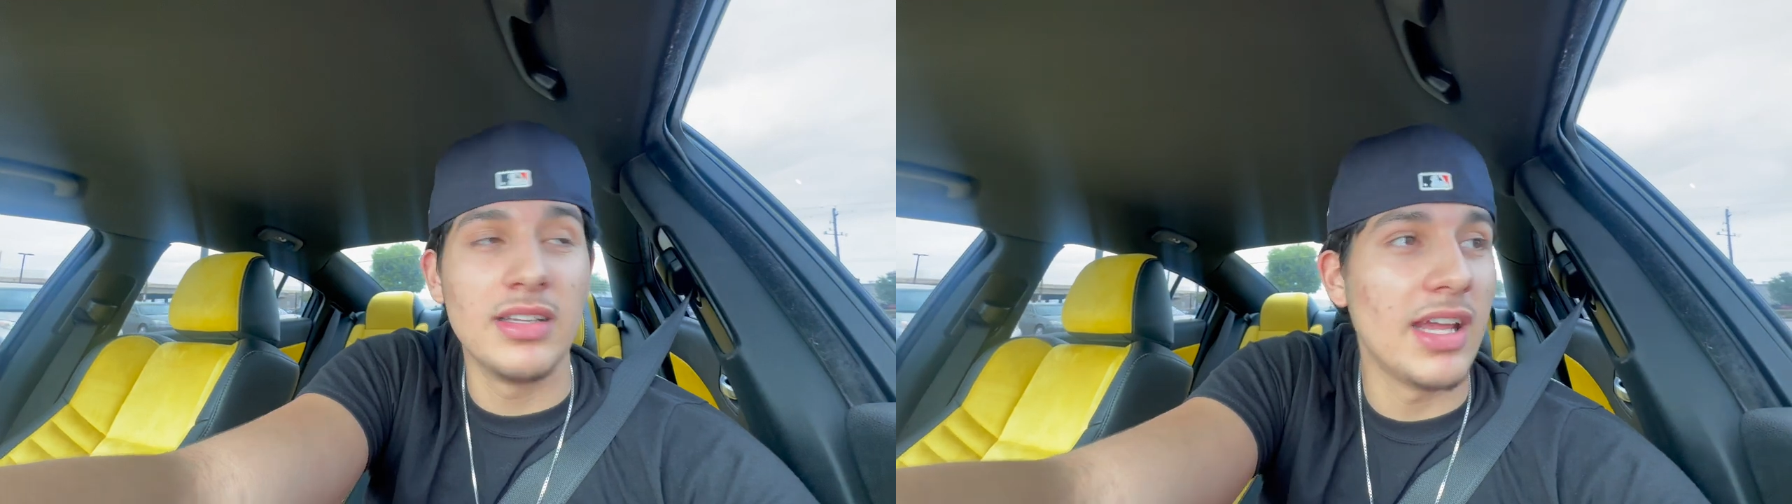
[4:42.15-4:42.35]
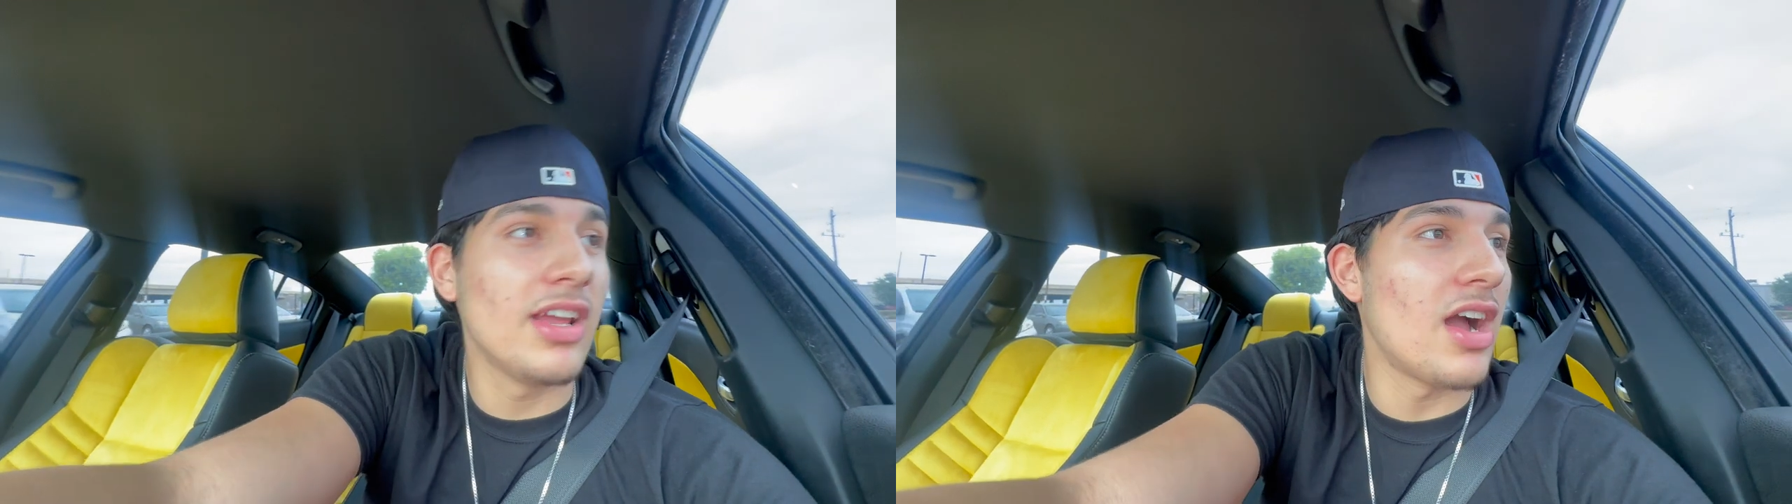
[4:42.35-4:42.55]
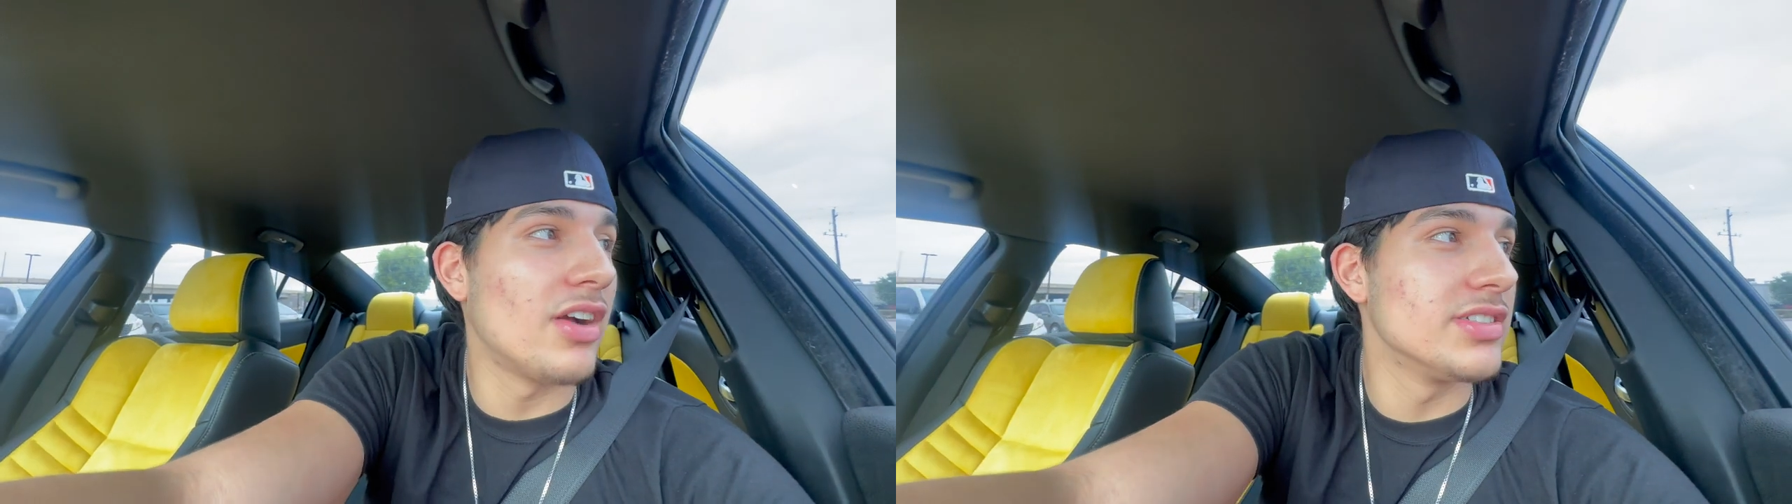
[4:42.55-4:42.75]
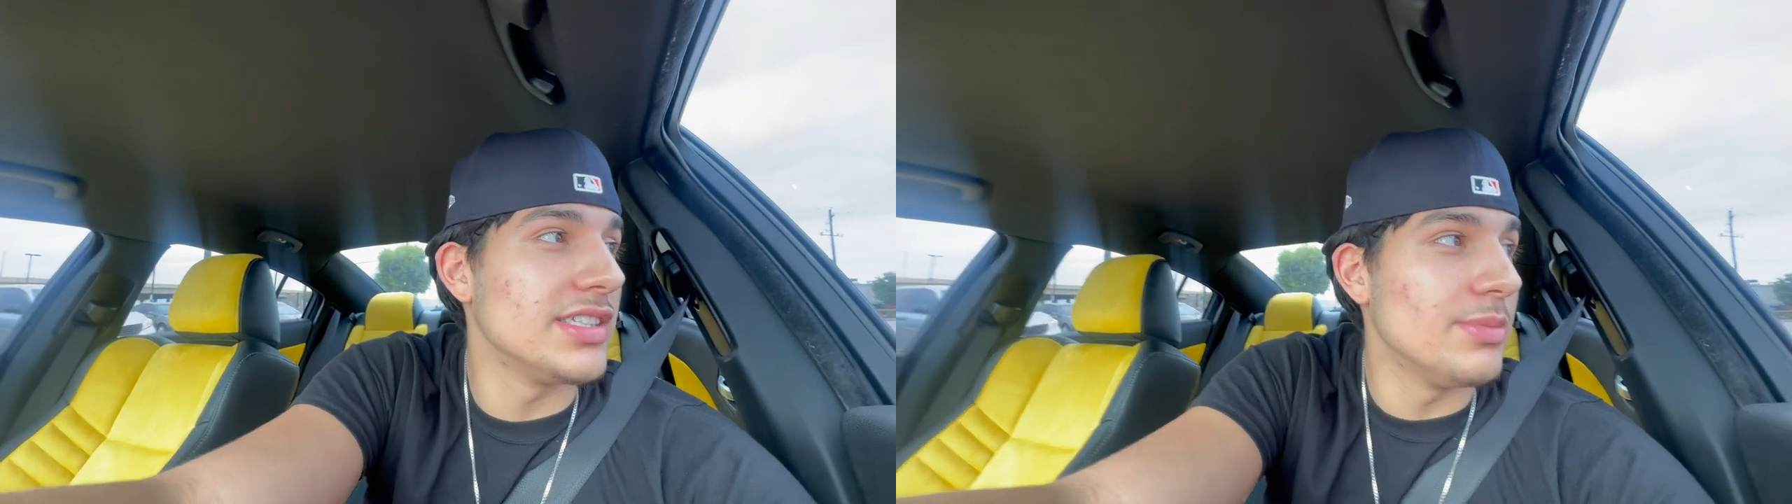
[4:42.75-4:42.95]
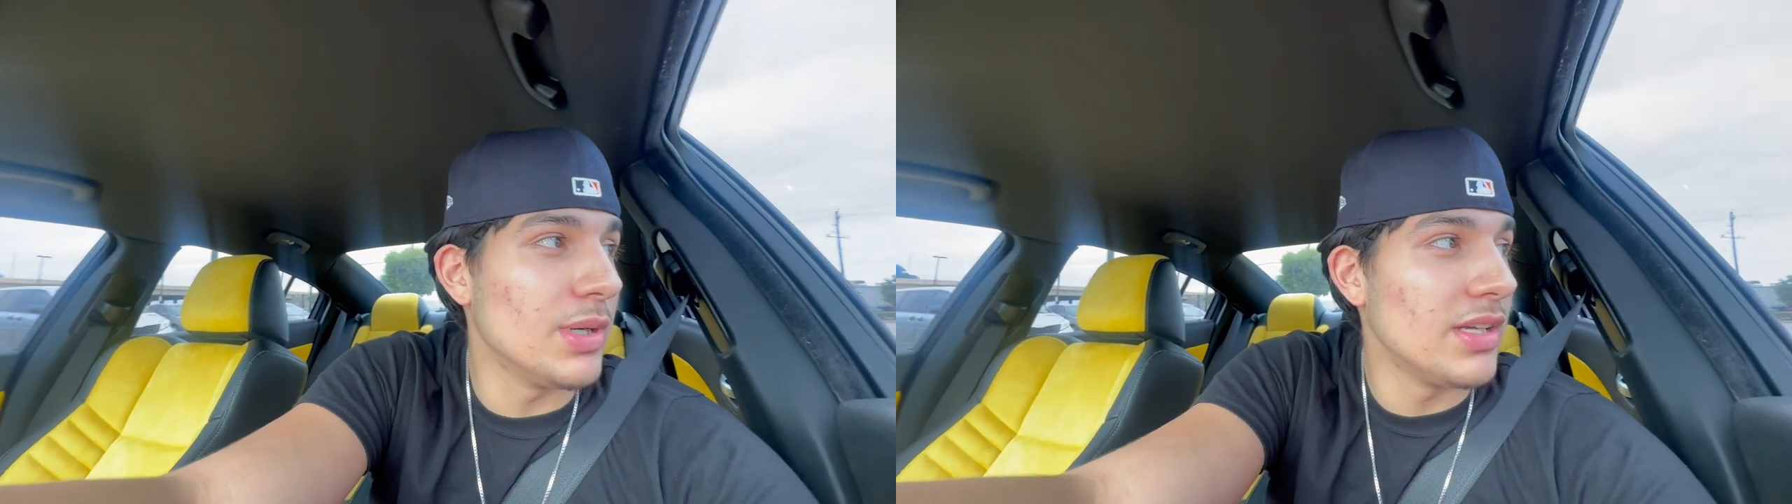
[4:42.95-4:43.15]
Like, y'all gonna
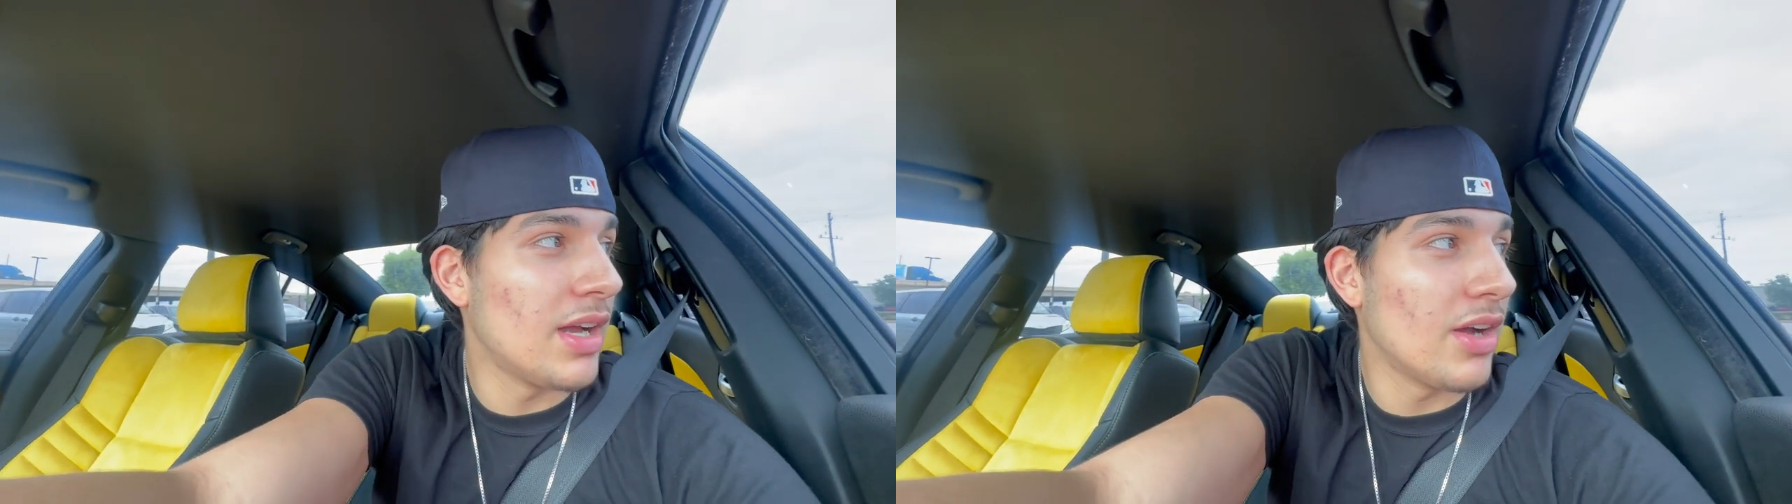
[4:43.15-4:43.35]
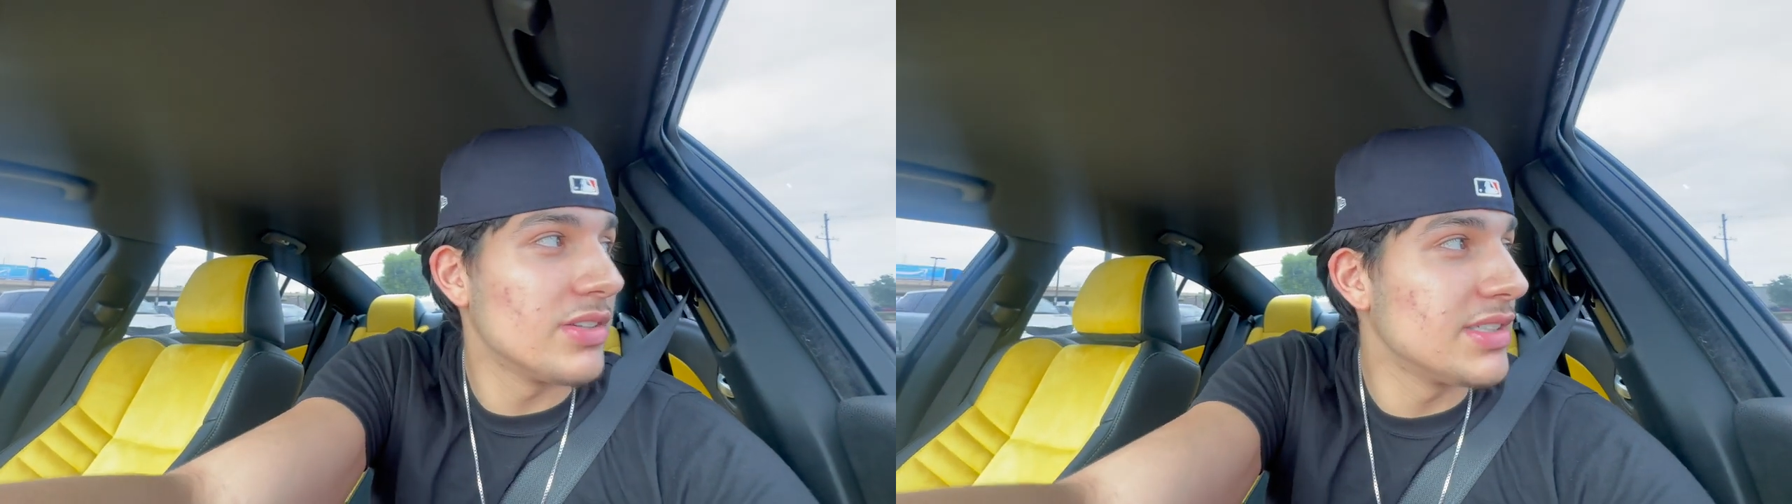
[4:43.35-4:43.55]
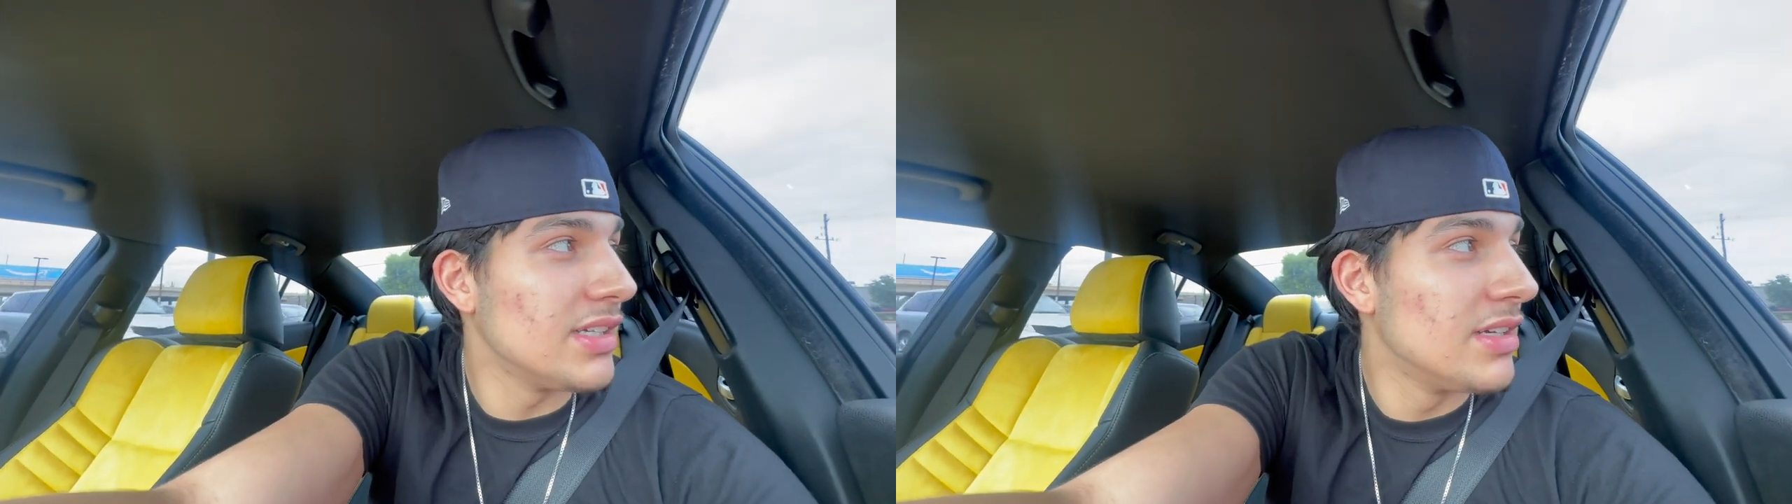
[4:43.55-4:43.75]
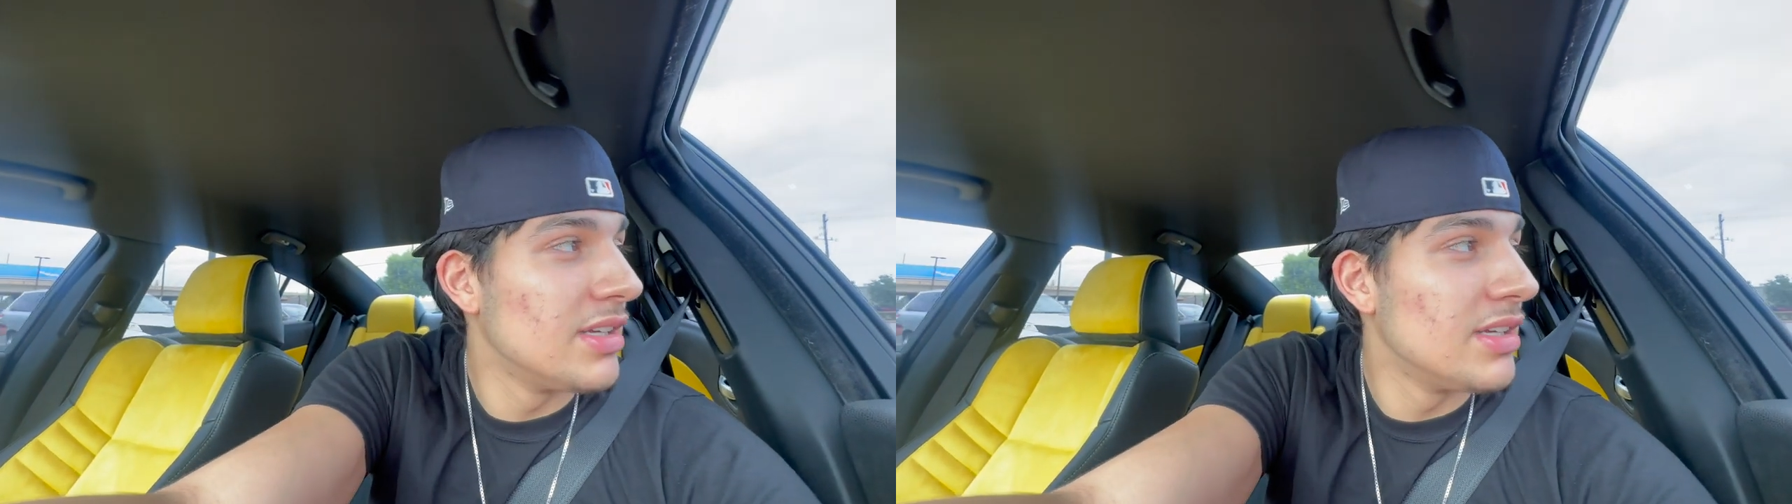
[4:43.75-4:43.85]
see, bro. Y'all gonna see.